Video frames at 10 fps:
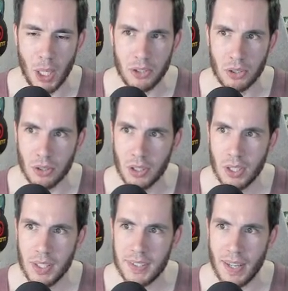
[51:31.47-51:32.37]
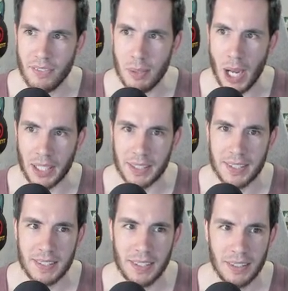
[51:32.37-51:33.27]
bundle. 70
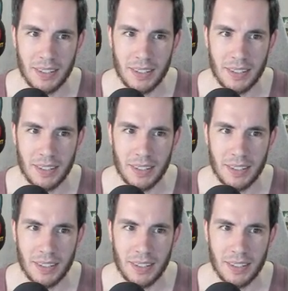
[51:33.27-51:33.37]
bucks.